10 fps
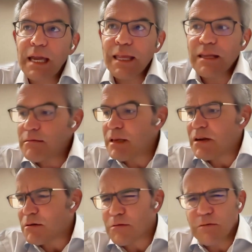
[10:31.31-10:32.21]

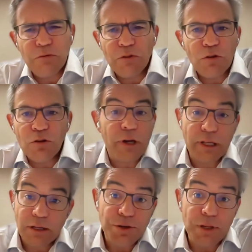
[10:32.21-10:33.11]
You look
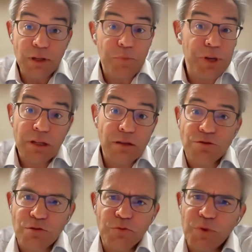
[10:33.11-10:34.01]
at the GDP
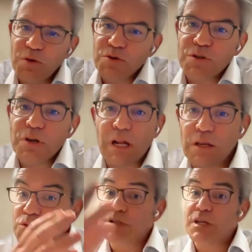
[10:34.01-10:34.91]
distribution
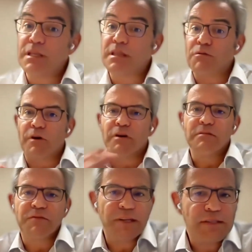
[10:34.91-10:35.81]
and you see that we're
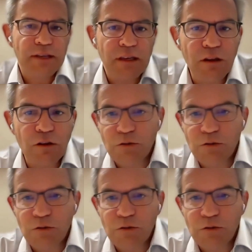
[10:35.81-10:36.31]
investing,